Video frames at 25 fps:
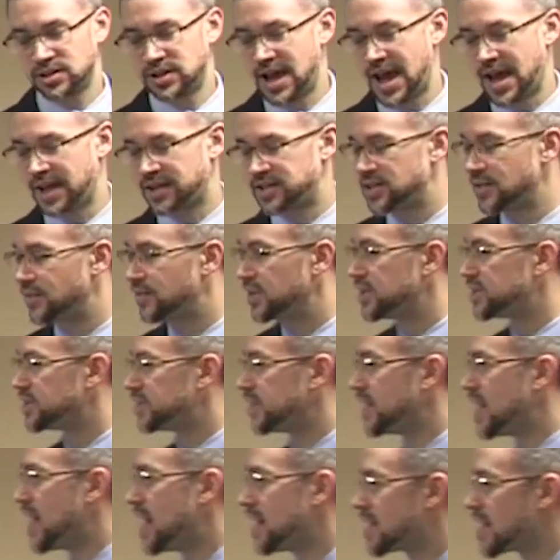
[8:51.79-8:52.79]
activities
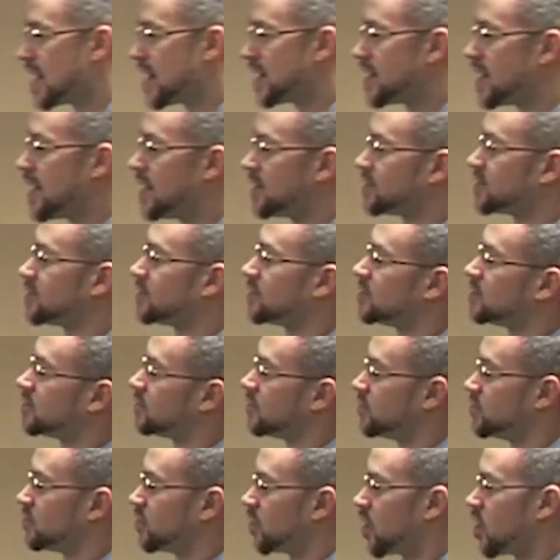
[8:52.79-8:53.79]
in IDIS.
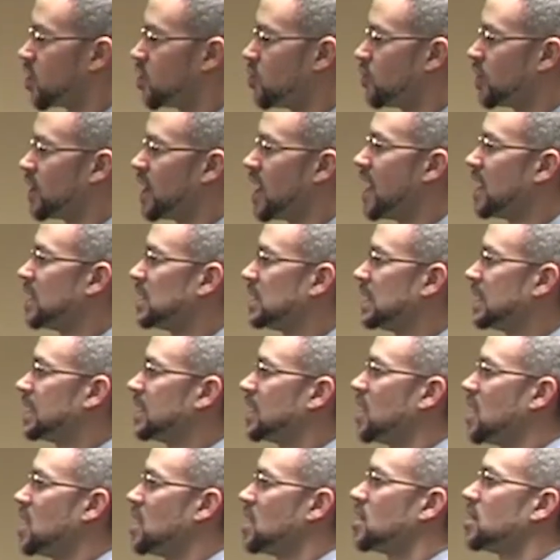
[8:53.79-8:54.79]
There's a Q&A link
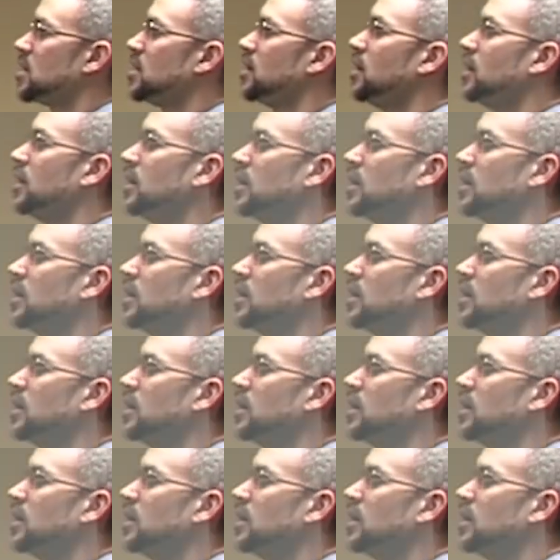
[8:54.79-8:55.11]
here